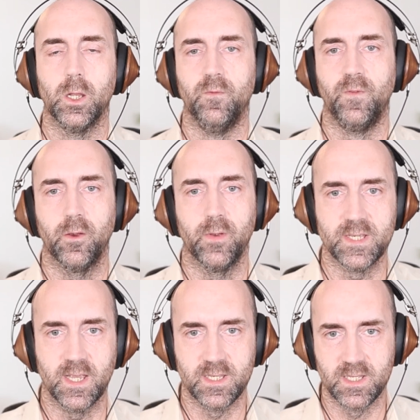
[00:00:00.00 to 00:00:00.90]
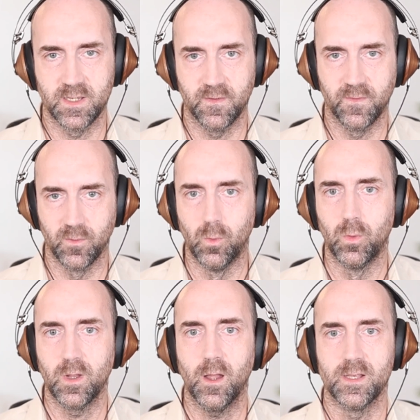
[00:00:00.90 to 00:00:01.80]
very sensitive to all
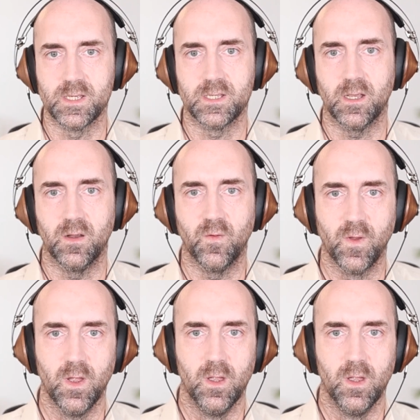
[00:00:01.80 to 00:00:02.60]
kinds of stuff.